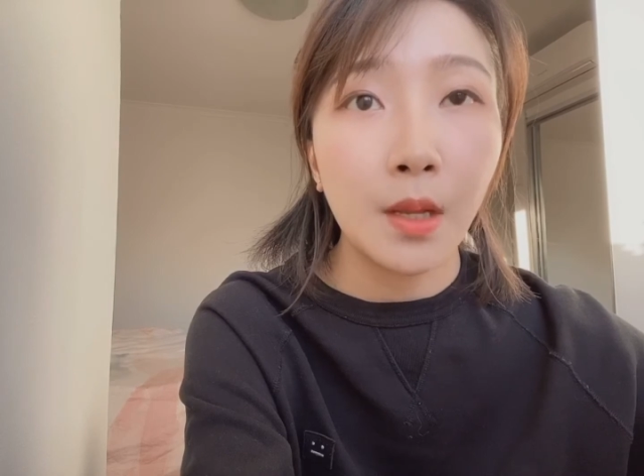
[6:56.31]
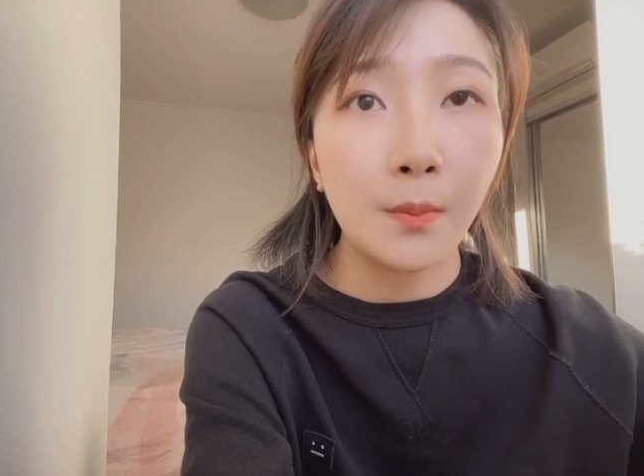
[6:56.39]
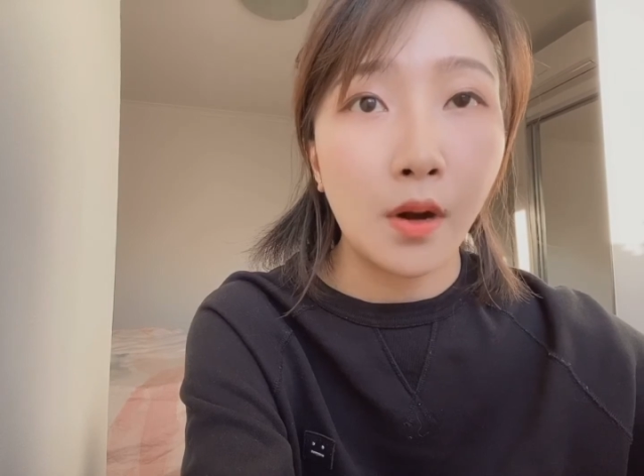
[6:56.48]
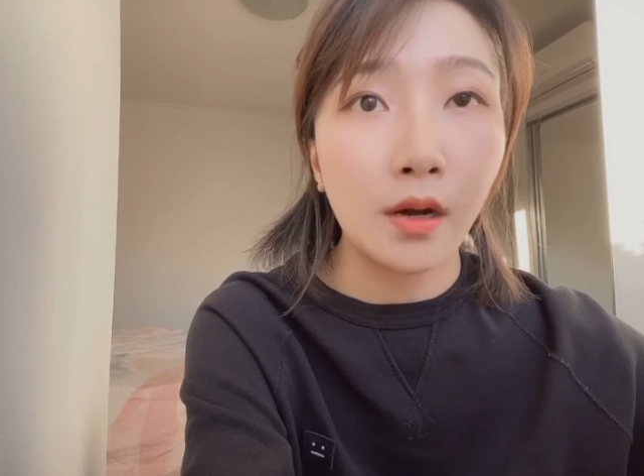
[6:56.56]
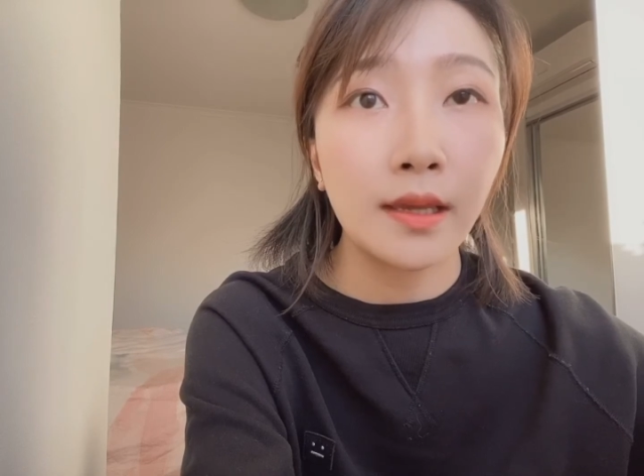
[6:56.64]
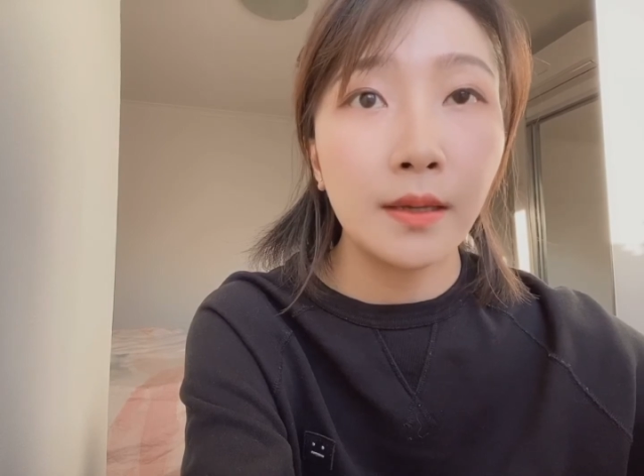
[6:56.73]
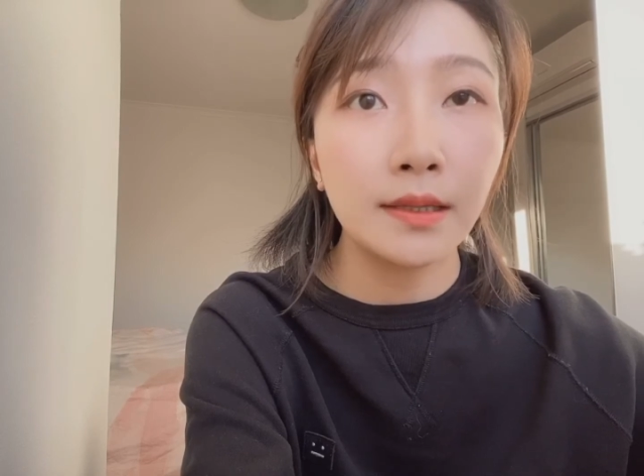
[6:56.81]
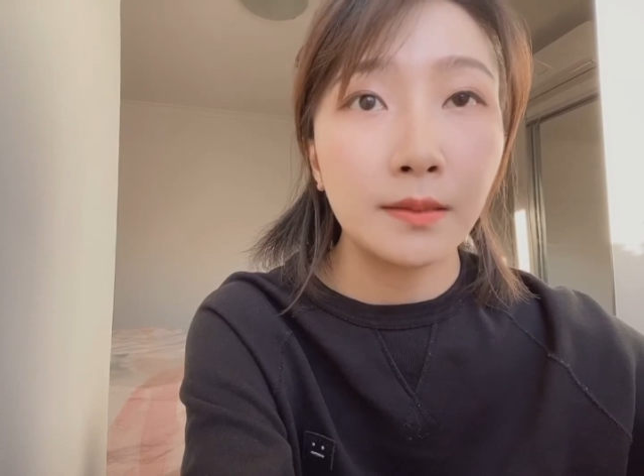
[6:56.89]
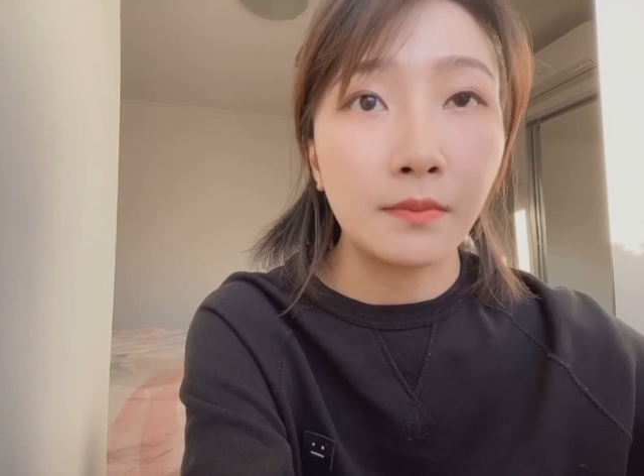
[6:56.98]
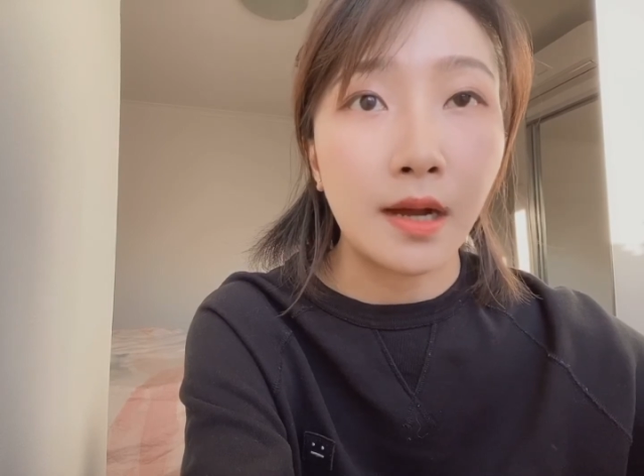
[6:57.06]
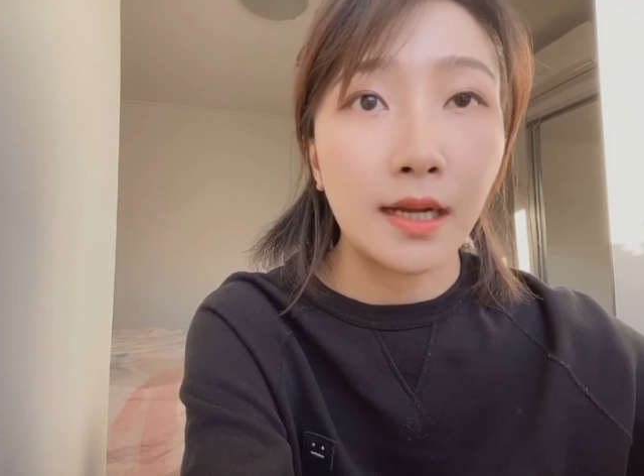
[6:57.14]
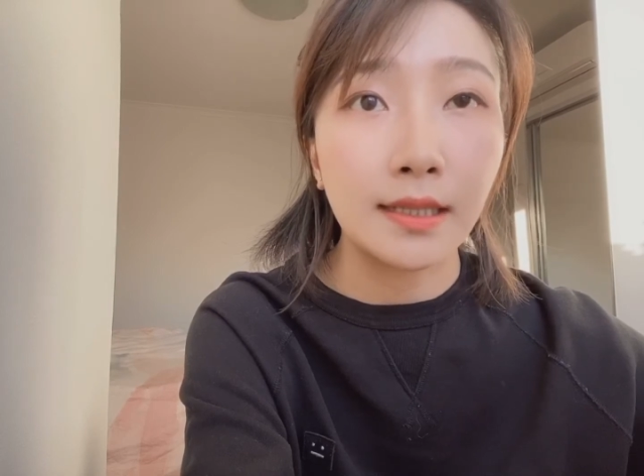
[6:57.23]
market
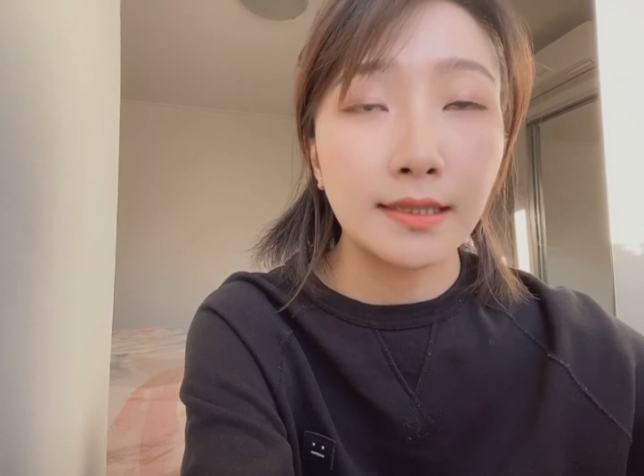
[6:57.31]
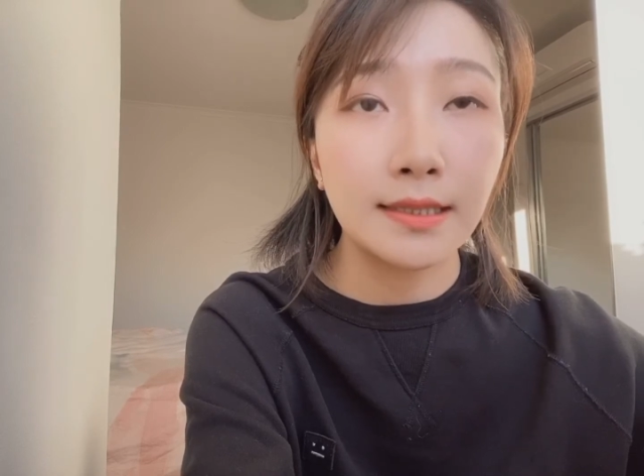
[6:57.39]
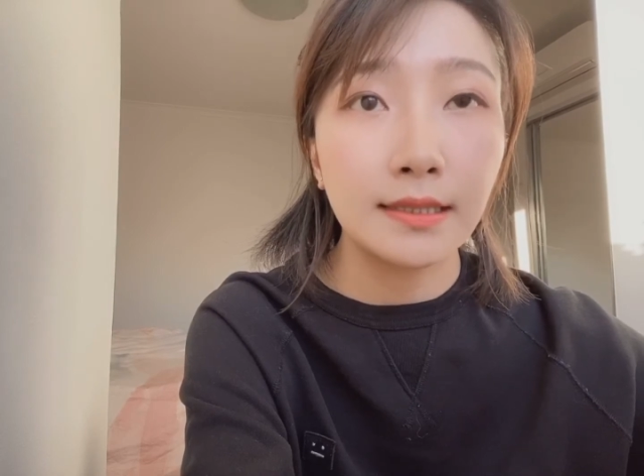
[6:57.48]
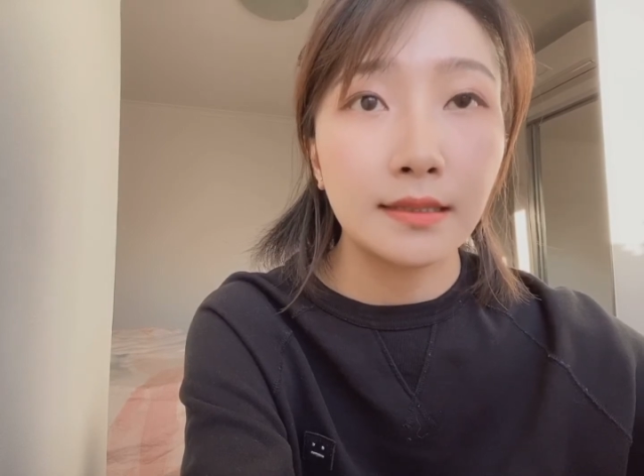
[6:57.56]
demand.